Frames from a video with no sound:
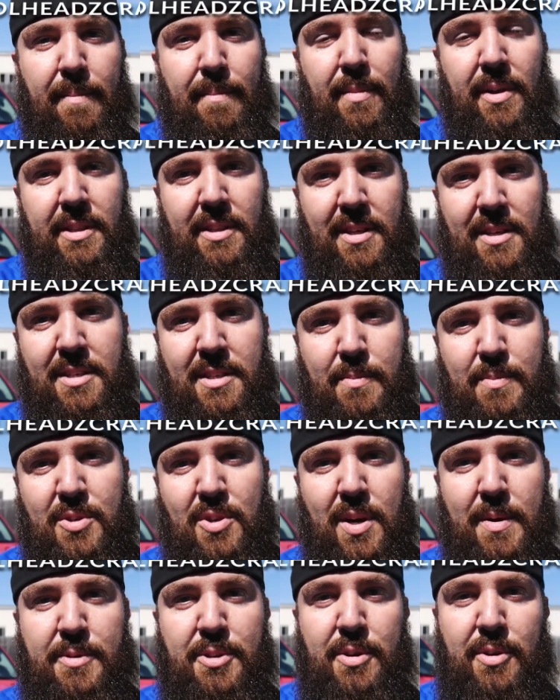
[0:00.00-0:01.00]
monthly
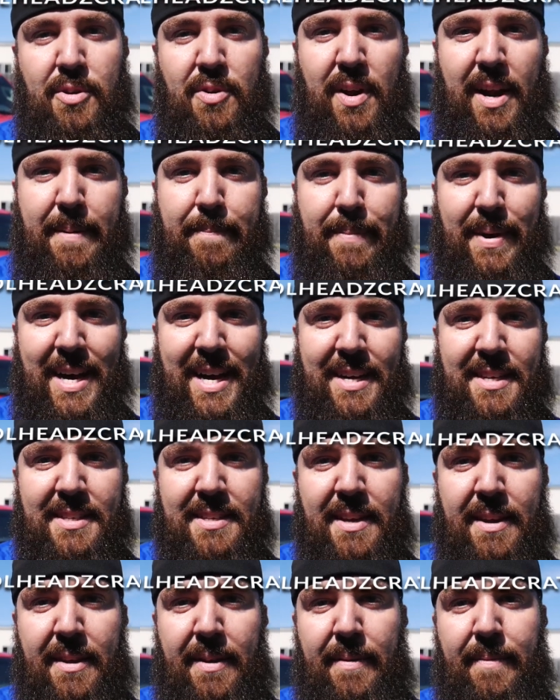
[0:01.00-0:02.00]
subscription crate box.